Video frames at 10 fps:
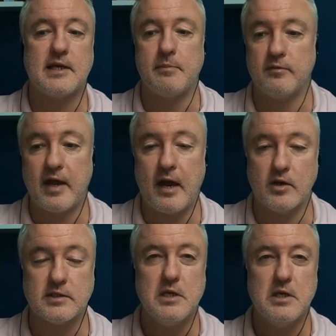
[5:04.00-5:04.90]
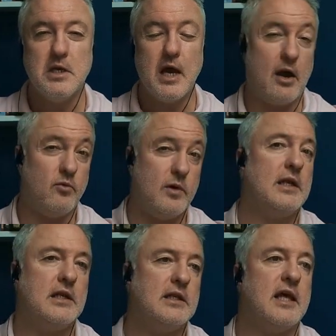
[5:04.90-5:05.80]
couple of hours, I
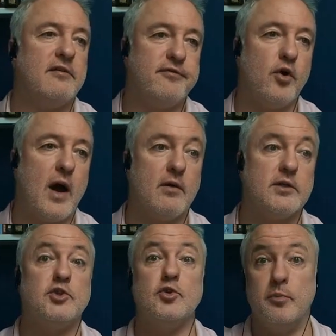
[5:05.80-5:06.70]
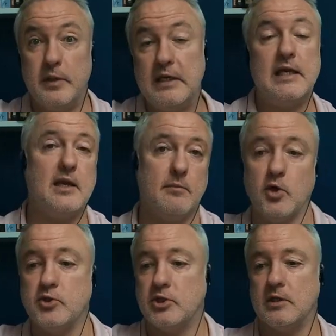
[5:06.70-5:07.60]
really need that 4 hour to be in
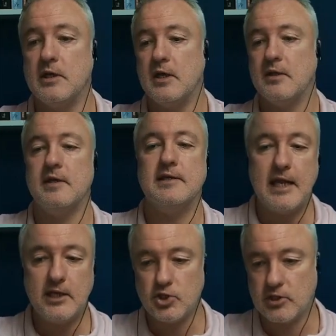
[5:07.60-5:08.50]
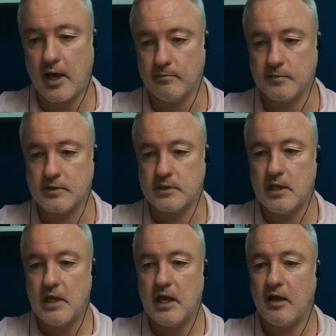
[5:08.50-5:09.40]
motion. The danger comes
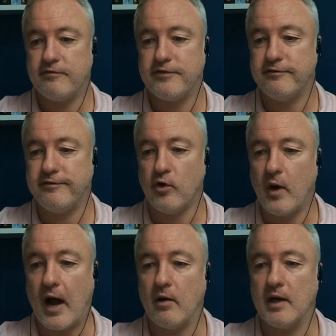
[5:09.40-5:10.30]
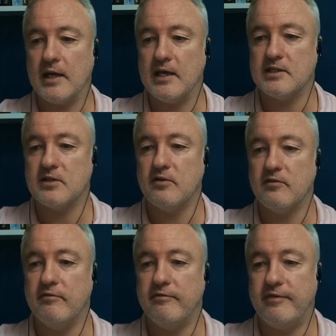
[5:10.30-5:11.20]
if the 4 hour is
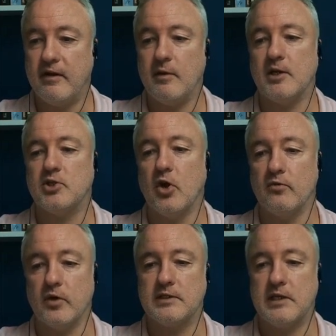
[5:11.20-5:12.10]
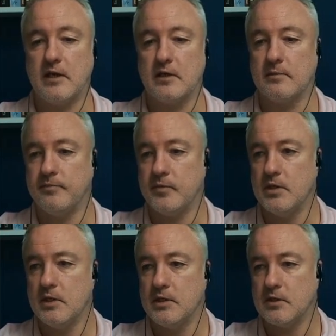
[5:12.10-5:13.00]
very much overextended.
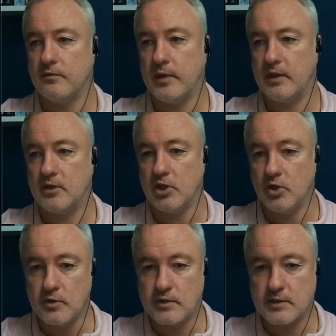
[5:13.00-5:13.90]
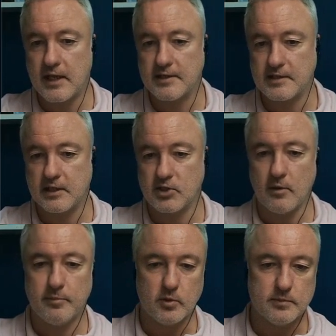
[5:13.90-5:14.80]
If we use this as an
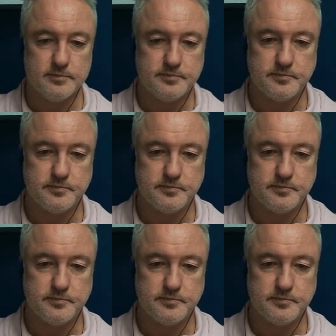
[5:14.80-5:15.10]
example,